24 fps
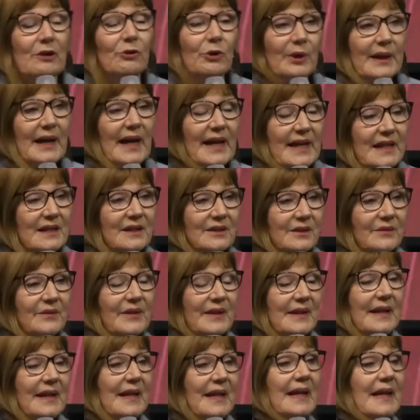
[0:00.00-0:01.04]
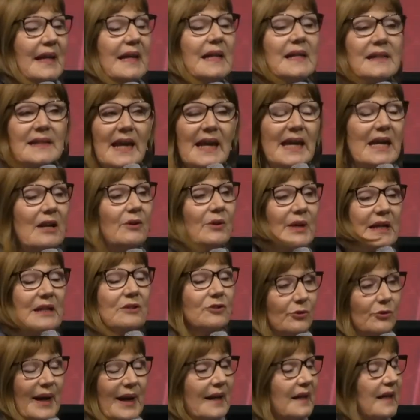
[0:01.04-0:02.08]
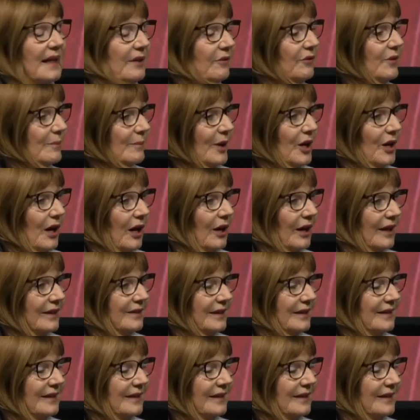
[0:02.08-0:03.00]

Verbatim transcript: creative is hearing directly from God.